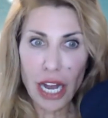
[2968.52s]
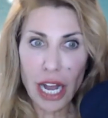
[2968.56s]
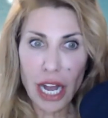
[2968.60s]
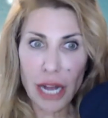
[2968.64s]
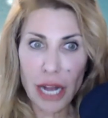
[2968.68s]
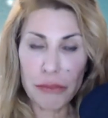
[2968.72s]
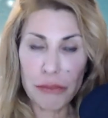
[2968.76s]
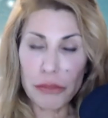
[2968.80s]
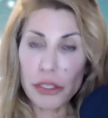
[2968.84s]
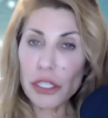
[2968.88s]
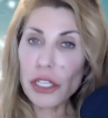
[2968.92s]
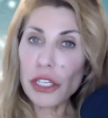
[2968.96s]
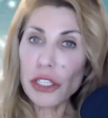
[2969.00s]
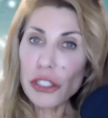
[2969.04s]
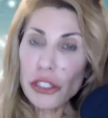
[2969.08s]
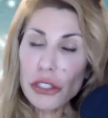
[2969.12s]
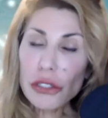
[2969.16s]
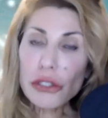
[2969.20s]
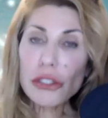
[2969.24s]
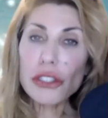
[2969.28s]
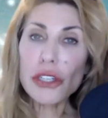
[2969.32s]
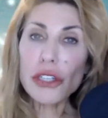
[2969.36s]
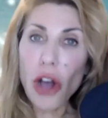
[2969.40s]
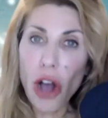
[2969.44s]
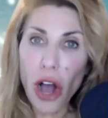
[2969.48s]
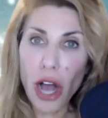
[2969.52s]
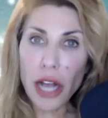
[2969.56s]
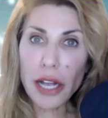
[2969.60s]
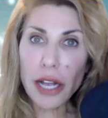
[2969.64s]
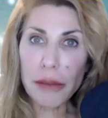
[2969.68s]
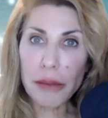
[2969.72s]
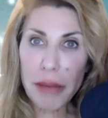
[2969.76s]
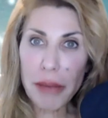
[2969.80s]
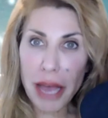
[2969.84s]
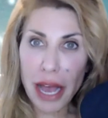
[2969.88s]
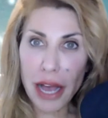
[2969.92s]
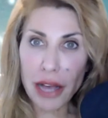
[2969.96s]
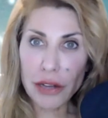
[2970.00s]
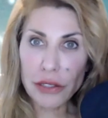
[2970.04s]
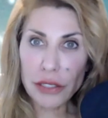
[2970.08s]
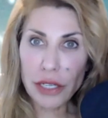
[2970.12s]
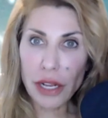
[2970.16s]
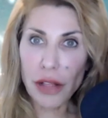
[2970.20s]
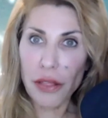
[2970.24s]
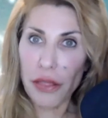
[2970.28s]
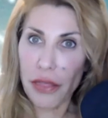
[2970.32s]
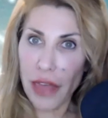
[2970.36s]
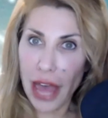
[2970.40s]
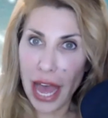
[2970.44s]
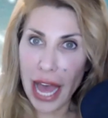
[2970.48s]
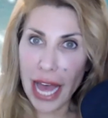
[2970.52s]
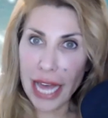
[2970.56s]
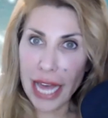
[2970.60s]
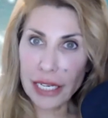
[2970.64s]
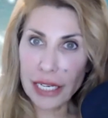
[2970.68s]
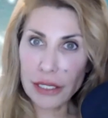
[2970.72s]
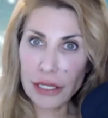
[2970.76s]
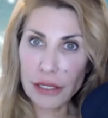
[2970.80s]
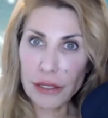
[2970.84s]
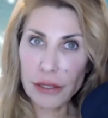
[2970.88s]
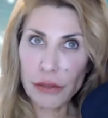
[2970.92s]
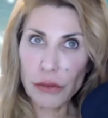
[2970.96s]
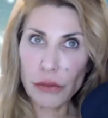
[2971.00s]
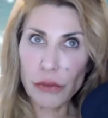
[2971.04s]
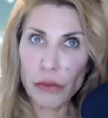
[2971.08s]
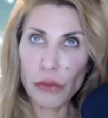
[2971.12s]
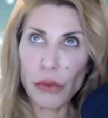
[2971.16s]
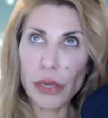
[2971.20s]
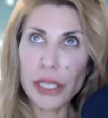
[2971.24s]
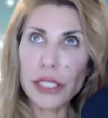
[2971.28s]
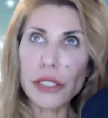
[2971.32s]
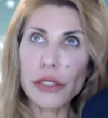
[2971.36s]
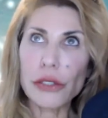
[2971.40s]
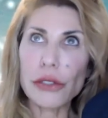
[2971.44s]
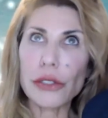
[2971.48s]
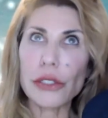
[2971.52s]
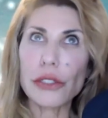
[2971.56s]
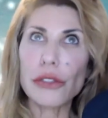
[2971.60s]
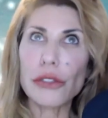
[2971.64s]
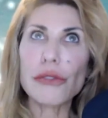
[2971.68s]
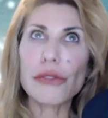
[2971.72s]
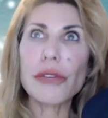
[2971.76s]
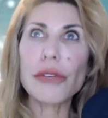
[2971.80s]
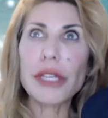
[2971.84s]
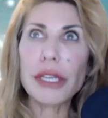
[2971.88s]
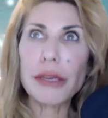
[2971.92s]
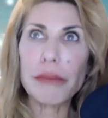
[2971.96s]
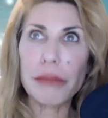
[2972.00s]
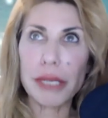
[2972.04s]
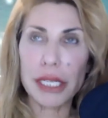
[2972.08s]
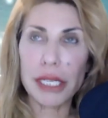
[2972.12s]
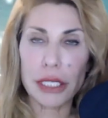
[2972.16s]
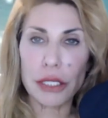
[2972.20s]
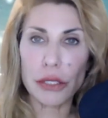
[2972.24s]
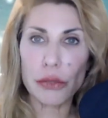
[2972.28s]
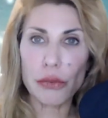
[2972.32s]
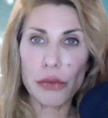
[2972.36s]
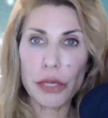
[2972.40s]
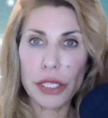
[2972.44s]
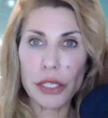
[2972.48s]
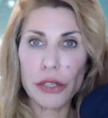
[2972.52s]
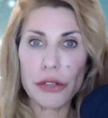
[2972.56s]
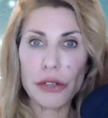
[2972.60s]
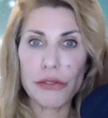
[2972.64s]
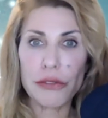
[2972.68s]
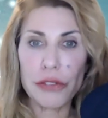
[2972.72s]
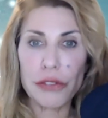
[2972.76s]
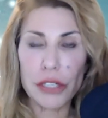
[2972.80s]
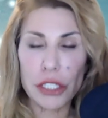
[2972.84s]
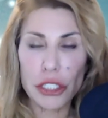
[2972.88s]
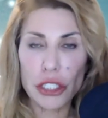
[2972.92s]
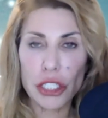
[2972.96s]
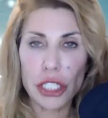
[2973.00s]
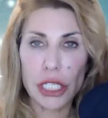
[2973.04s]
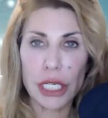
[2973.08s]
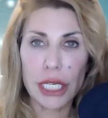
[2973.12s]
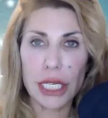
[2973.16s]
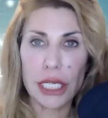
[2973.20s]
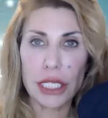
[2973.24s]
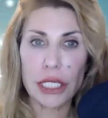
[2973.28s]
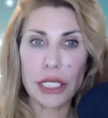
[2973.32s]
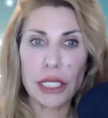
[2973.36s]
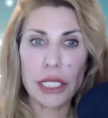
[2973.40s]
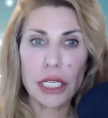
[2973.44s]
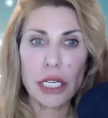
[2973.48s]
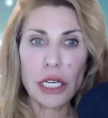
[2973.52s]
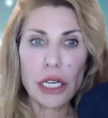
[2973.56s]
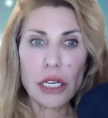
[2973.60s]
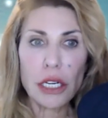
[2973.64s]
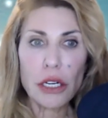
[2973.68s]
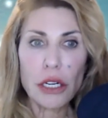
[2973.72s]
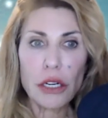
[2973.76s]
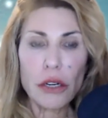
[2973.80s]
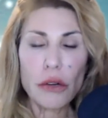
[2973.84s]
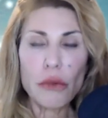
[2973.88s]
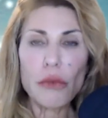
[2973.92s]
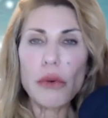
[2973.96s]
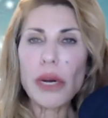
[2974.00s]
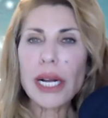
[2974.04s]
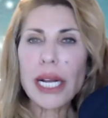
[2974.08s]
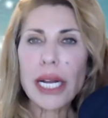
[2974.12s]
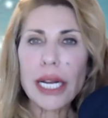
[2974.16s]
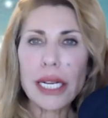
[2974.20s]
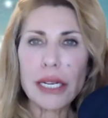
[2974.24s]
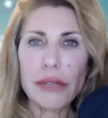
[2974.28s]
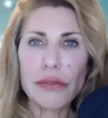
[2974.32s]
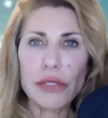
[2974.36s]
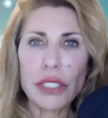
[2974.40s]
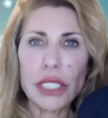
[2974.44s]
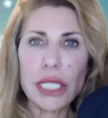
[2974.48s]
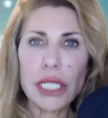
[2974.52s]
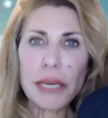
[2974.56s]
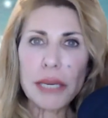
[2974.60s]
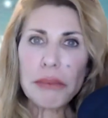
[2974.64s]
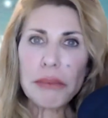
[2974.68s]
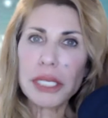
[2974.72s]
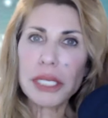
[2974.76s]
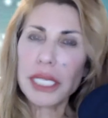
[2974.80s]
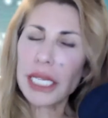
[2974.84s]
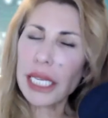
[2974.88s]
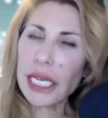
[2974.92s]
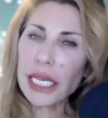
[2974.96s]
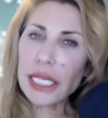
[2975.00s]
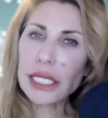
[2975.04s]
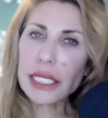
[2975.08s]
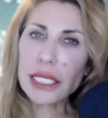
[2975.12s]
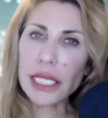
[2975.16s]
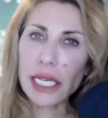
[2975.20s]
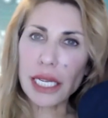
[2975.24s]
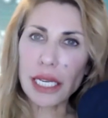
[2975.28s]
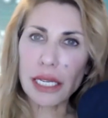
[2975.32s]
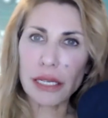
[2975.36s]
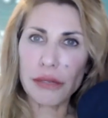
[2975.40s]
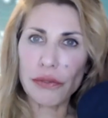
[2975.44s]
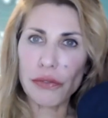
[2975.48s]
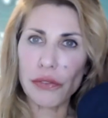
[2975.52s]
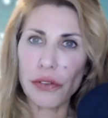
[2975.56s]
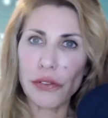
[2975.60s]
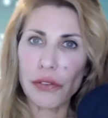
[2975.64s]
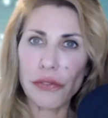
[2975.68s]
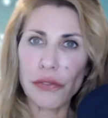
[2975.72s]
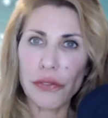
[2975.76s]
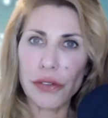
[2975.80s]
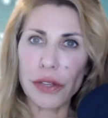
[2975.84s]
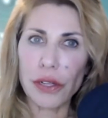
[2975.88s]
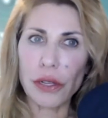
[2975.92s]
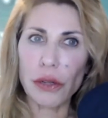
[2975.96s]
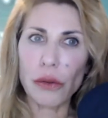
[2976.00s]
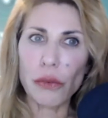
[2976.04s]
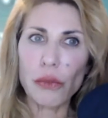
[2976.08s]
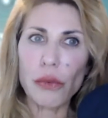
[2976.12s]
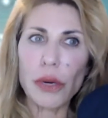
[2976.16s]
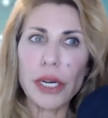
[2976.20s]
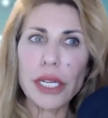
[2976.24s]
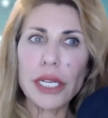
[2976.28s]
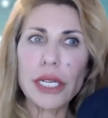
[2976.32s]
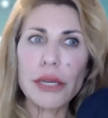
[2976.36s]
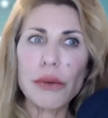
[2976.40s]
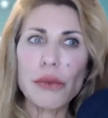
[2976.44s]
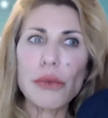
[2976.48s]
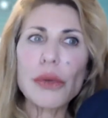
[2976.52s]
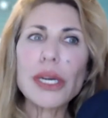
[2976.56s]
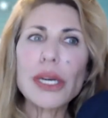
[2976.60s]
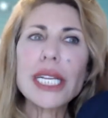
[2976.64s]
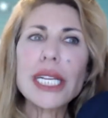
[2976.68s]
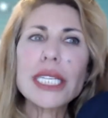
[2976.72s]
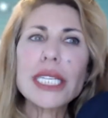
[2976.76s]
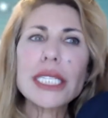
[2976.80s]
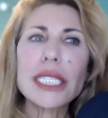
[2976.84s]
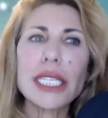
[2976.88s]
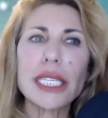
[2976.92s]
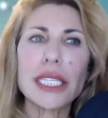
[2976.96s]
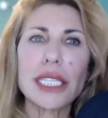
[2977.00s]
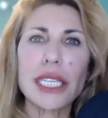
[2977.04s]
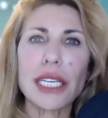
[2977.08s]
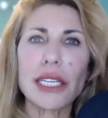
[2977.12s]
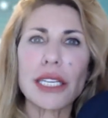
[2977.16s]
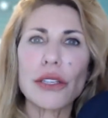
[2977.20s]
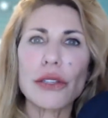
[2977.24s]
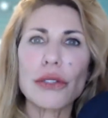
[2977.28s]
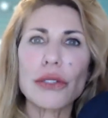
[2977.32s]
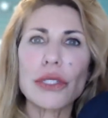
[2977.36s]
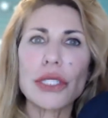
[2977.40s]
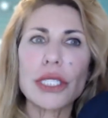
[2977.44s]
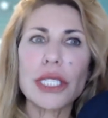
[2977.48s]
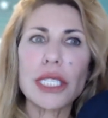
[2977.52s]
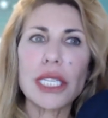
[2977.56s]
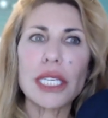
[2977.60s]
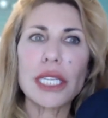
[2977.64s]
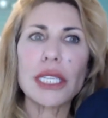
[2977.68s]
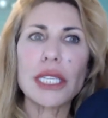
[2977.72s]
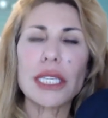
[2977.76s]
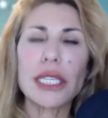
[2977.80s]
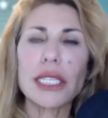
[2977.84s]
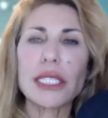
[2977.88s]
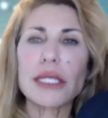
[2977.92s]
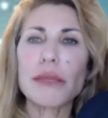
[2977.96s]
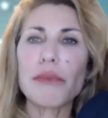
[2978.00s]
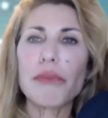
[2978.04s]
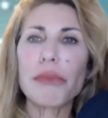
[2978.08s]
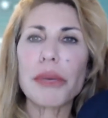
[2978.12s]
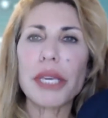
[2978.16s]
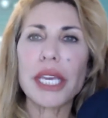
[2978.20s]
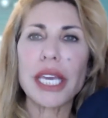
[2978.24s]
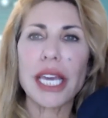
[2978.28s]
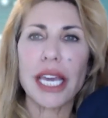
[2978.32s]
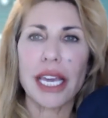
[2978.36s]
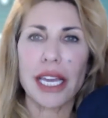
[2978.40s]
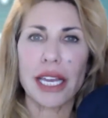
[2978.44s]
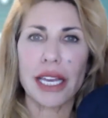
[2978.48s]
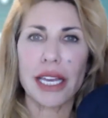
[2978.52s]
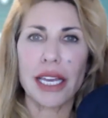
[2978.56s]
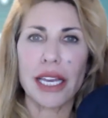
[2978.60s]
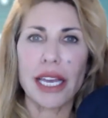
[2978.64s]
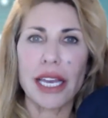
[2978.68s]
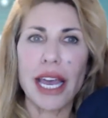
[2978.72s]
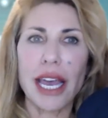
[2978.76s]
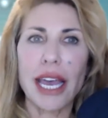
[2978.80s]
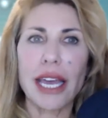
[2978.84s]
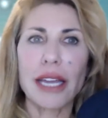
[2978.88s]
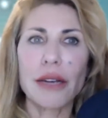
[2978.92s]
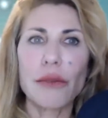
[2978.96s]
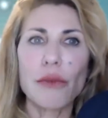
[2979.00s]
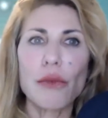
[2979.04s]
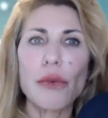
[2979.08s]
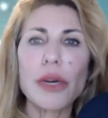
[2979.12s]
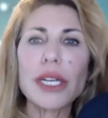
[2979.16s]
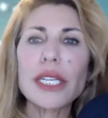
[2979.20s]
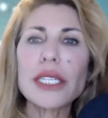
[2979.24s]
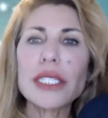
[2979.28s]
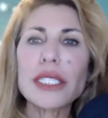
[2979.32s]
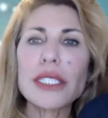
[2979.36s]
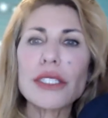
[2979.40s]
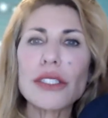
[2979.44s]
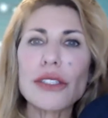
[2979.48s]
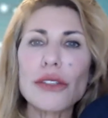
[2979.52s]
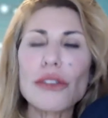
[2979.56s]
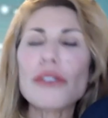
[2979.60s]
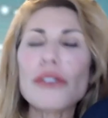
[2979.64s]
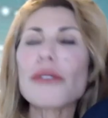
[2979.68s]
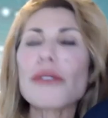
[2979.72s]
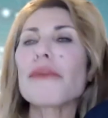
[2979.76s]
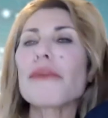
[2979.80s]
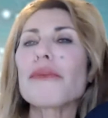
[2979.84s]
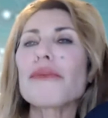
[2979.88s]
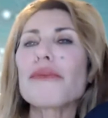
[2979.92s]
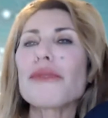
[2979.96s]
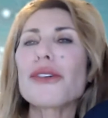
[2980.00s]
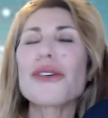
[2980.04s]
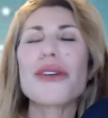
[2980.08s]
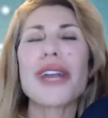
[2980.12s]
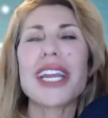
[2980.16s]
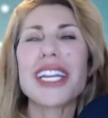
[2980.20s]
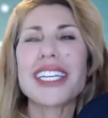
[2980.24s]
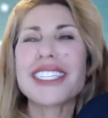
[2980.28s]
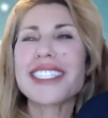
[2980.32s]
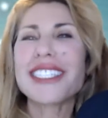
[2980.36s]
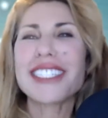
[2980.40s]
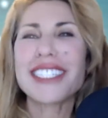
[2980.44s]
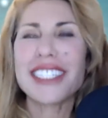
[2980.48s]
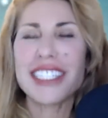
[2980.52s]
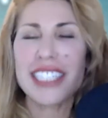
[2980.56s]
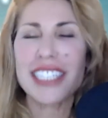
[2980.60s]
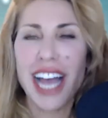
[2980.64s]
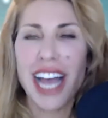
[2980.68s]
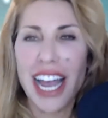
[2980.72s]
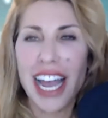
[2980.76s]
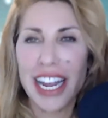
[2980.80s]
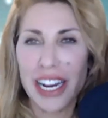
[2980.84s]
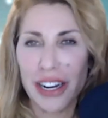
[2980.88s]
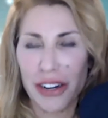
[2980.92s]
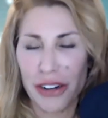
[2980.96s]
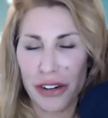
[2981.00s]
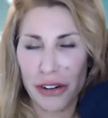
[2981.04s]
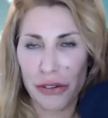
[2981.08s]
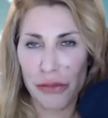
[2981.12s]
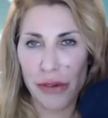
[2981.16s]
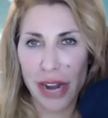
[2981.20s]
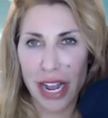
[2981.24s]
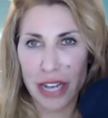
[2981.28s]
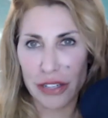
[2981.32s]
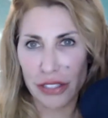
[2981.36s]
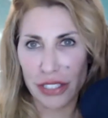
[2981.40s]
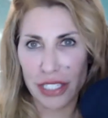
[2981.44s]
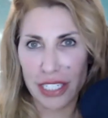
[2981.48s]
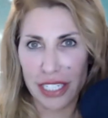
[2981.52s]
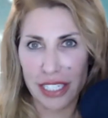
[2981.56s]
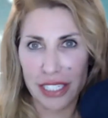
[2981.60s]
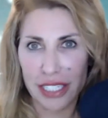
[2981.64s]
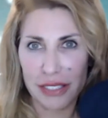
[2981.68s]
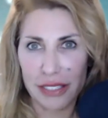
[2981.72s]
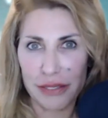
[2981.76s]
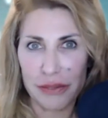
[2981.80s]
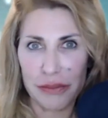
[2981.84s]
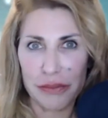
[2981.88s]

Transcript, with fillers: Can you talk about that, what your dream is, what your vision is, what kind of deep needs it can fulfill? What is it that you see this being, and what is your greatest desire around it?